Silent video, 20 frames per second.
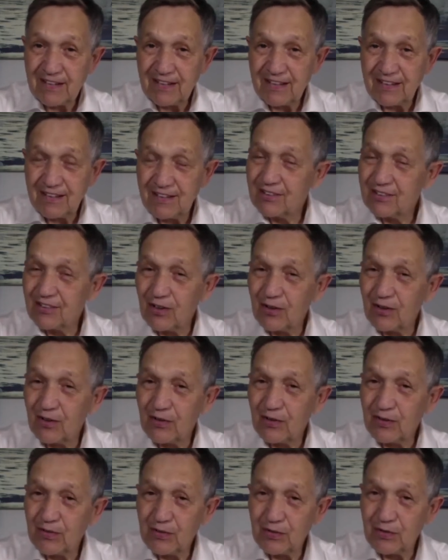So
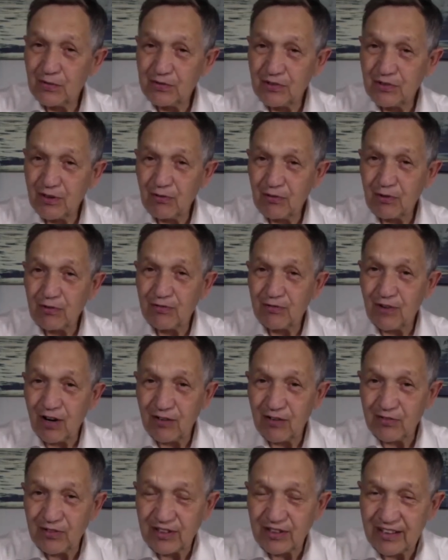who's ever involved
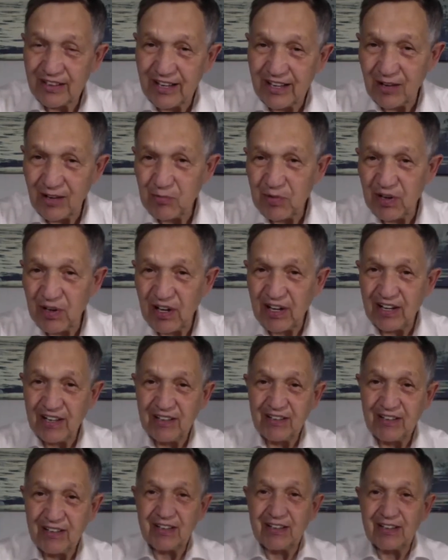in the campaign
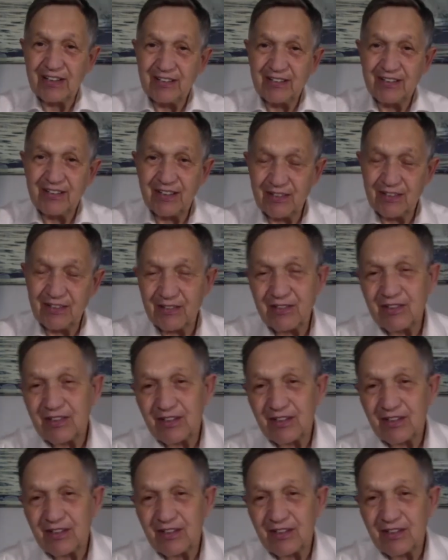and